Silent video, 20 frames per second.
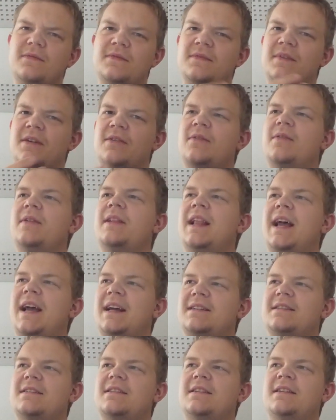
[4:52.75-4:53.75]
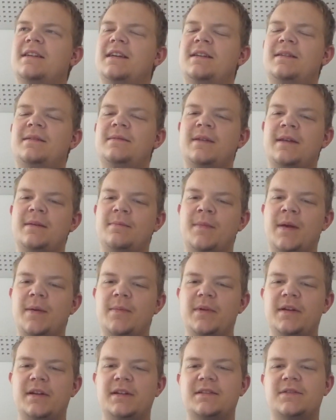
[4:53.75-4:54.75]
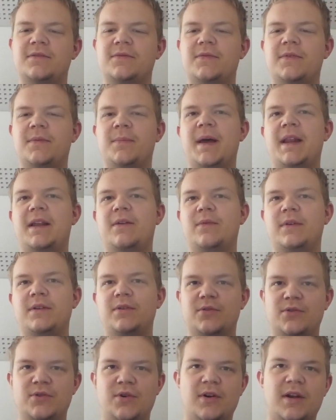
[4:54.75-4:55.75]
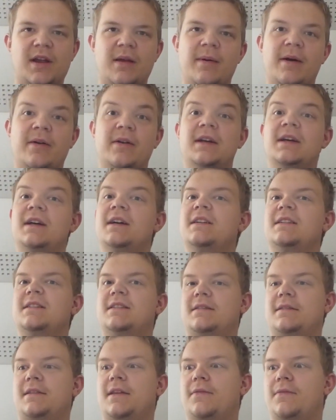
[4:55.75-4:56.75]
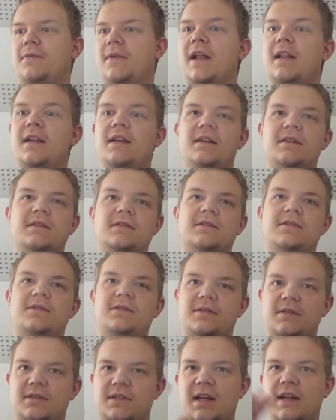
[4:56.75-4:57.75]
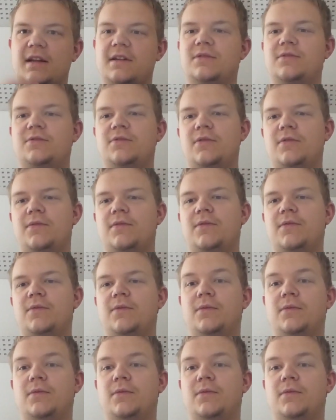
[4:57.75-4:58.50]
very relaxing, and maybe not so thematic when you're talking about this is Death Valley, it's a challenge to go through.